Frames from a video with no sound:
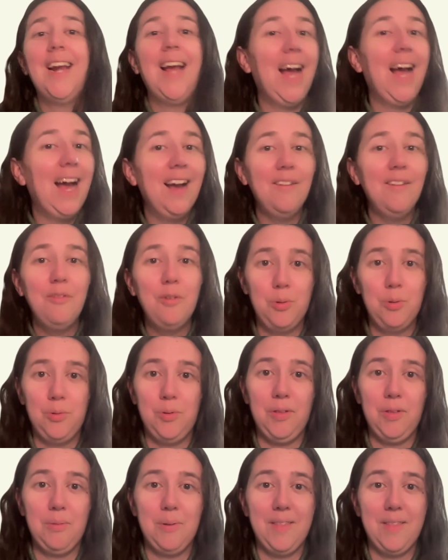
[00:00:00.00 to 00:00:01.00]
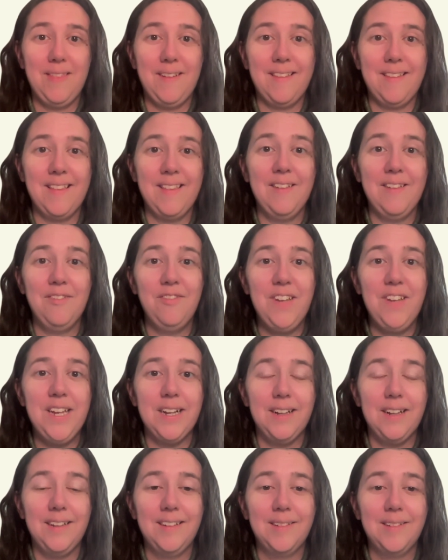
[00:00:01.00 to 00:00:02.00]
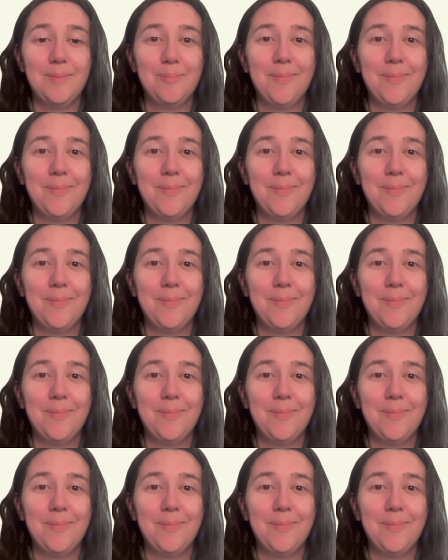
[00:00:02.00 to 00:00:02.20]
have tools with us in the field.